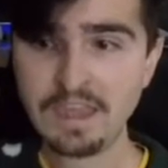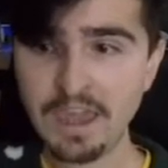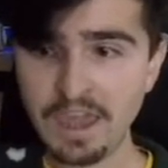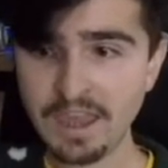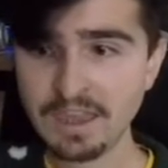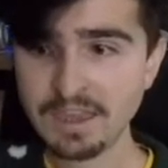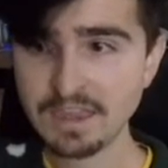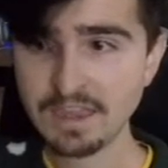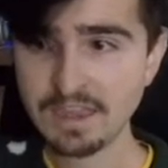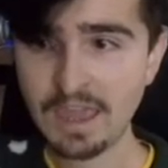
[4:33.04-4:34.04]
And
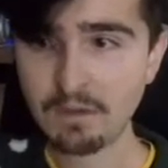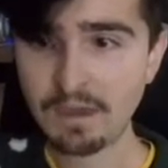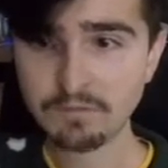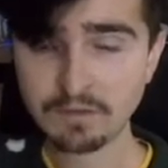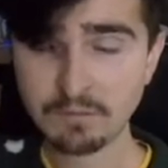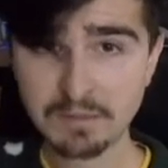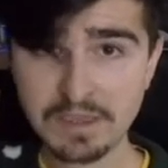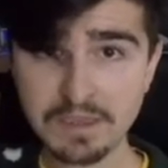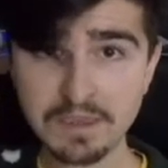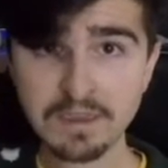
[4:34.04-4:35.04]
now I have a
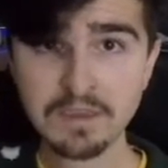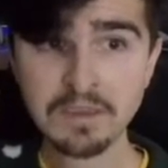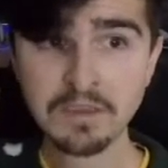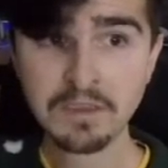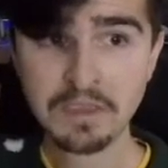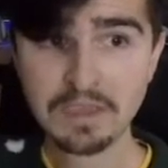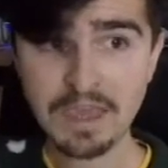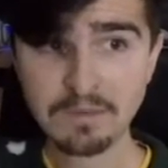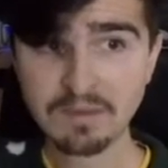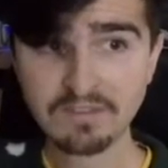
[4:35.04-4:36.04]
complete
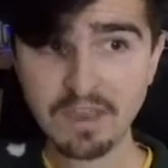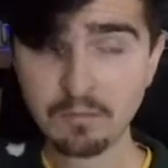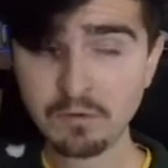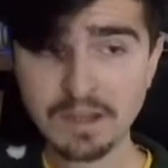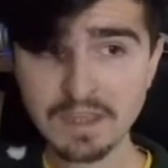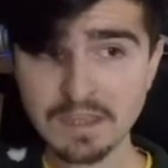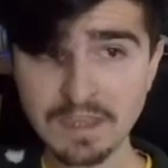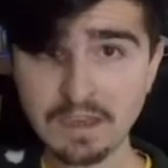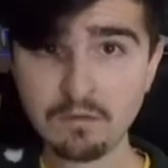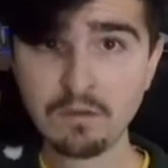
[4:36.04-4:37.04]
gaming setup. All I need
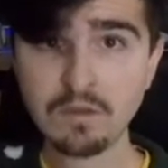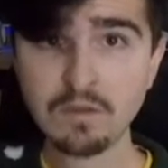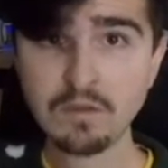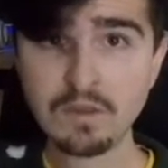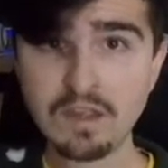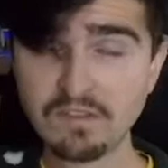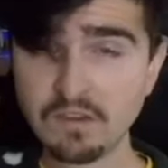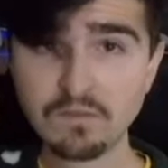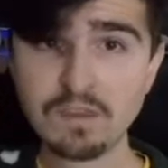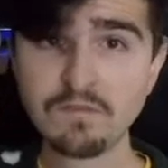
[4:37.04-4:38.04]
now is a
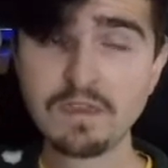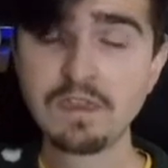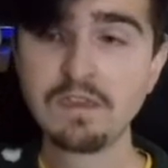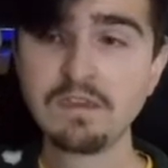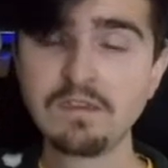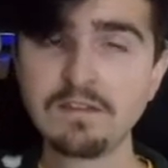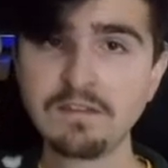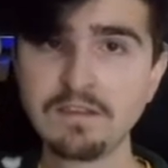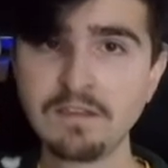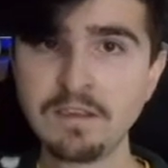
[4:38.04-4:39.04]
new TV.
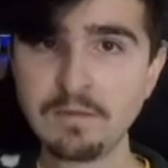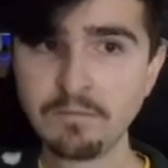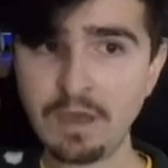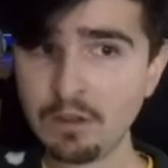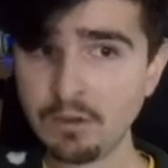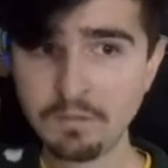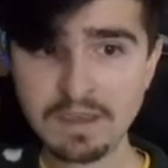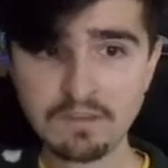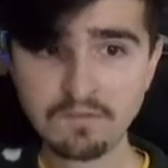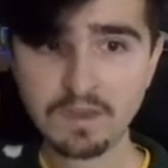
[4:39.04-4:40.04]
But I got the
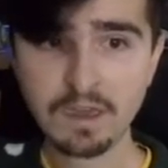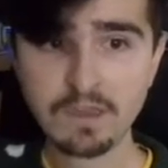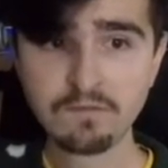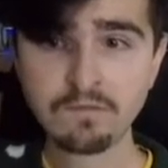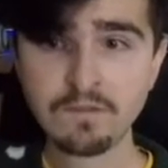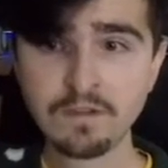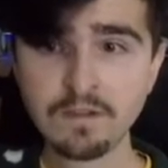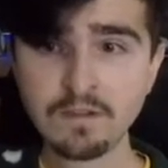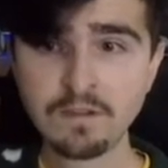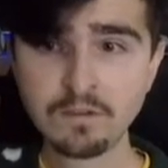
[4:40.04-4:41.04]
PS5,
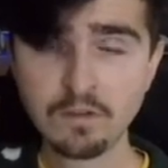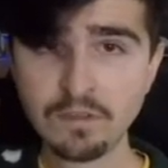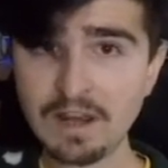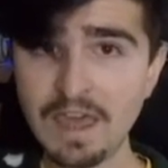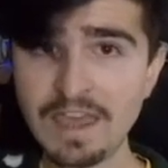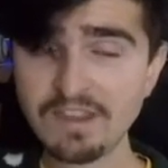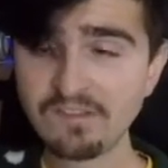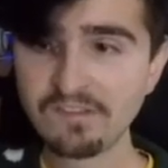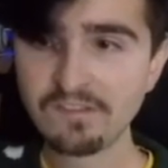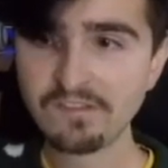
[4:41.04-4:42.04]
got the
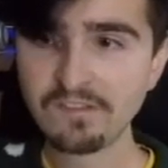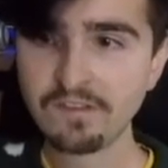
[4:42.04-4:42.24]
lights.